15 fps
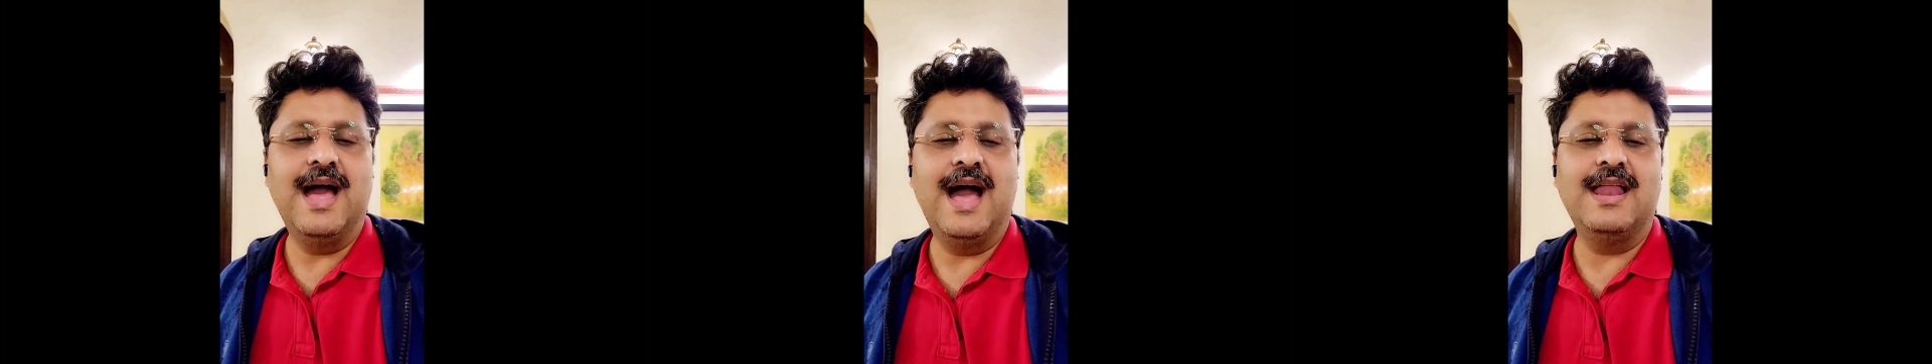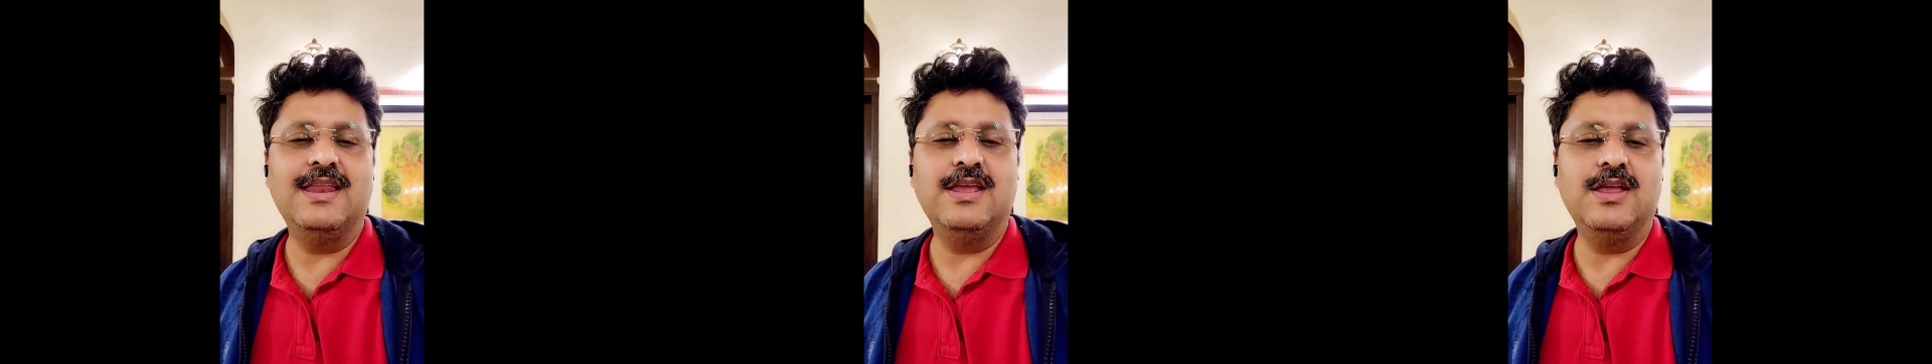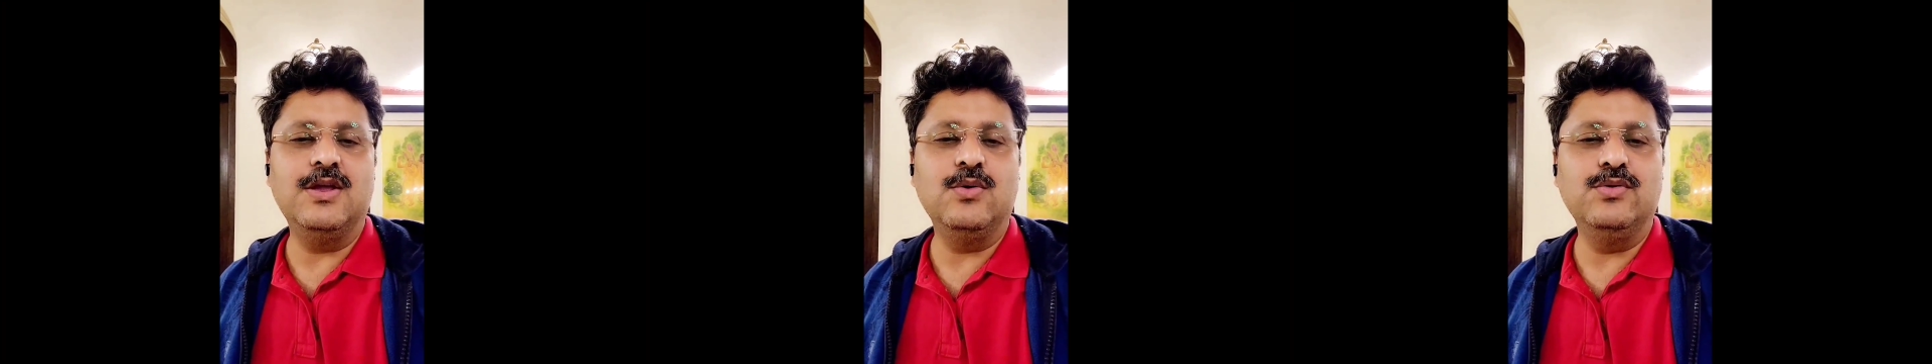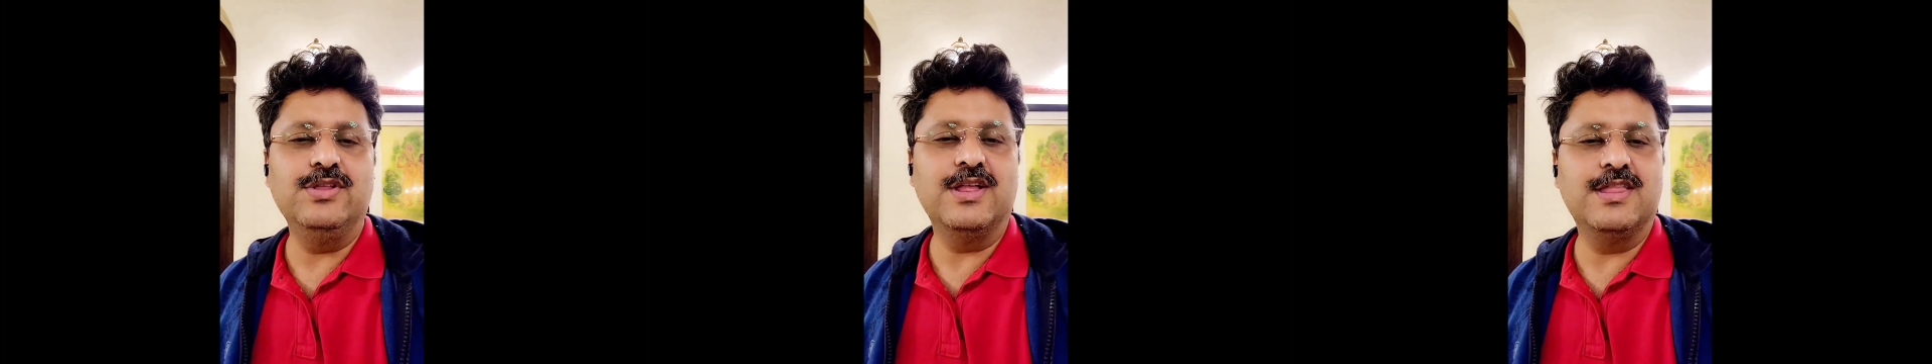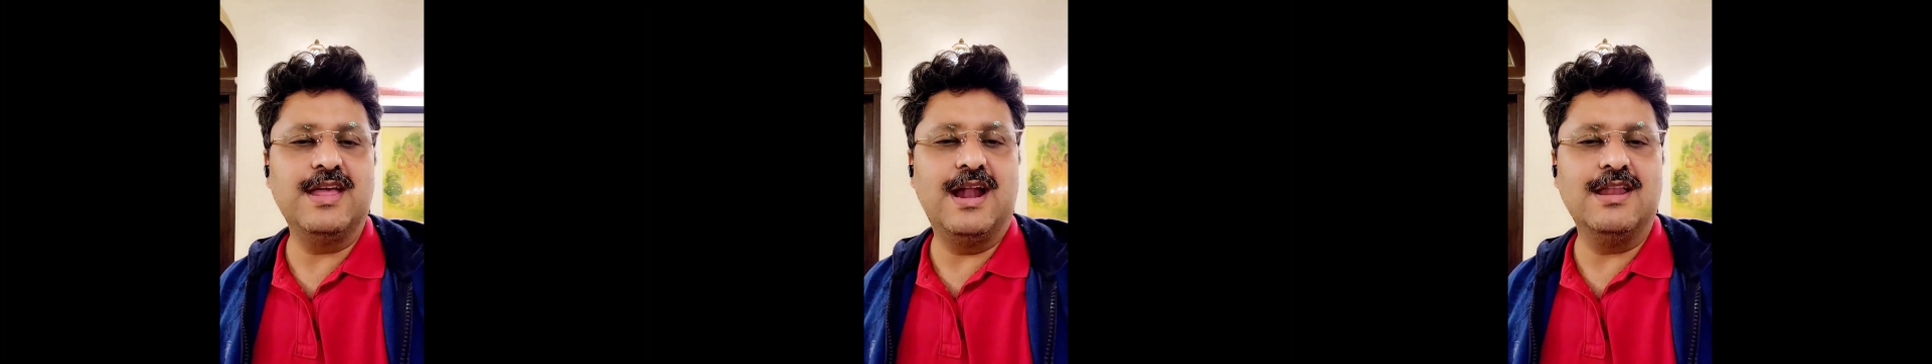and use
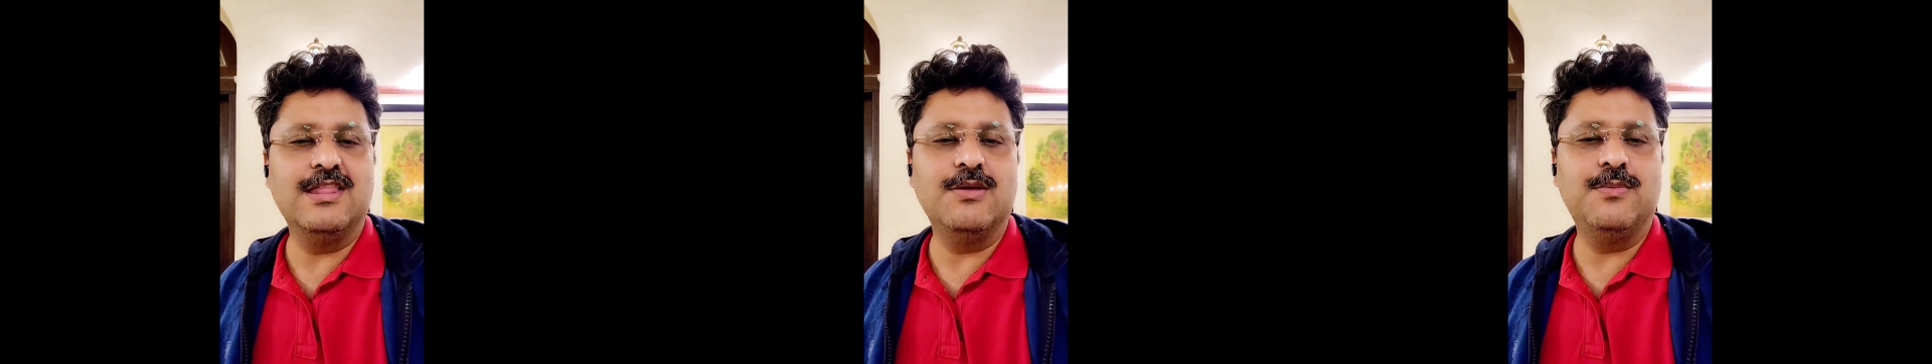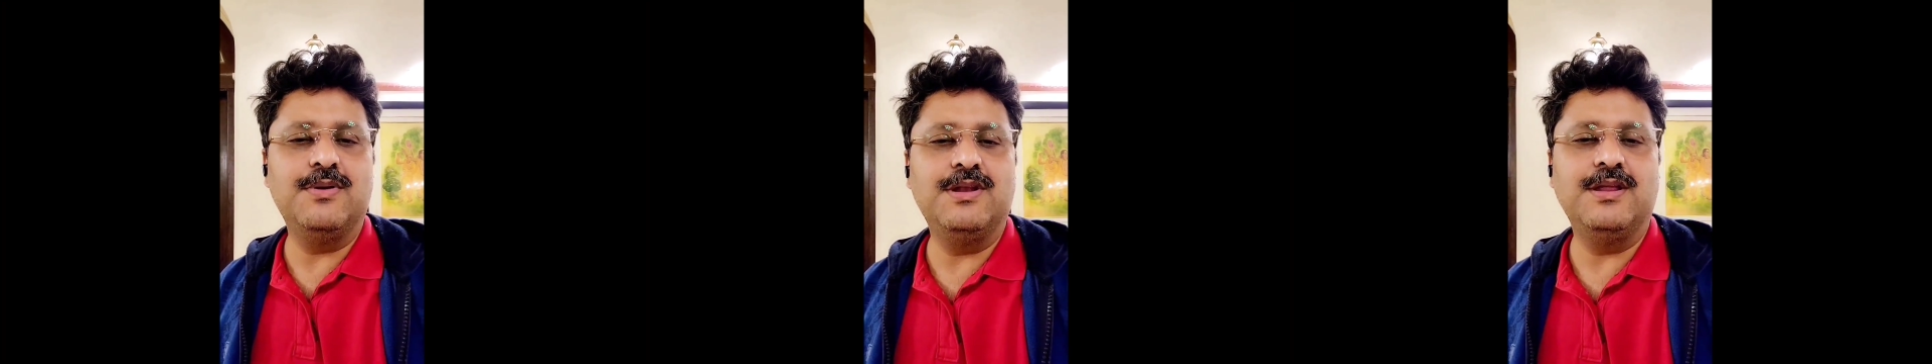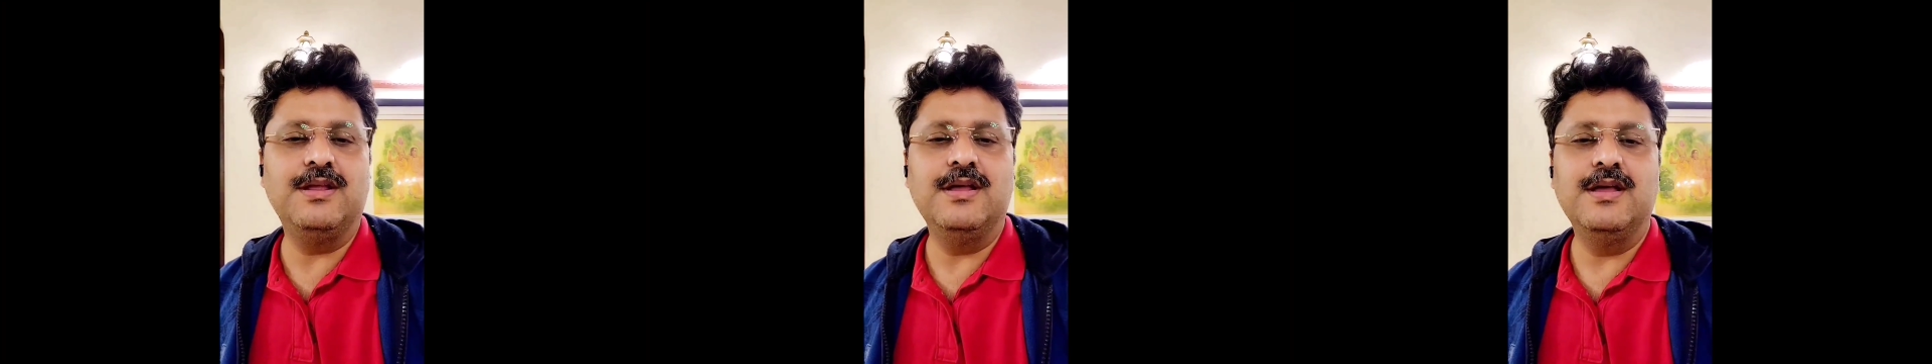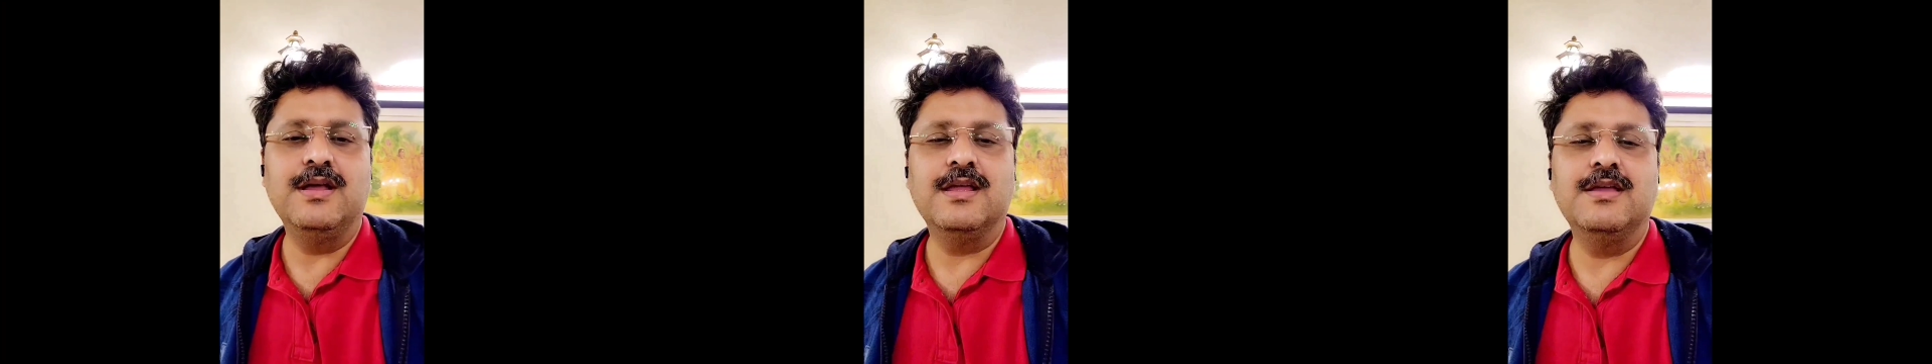a ChatGPT,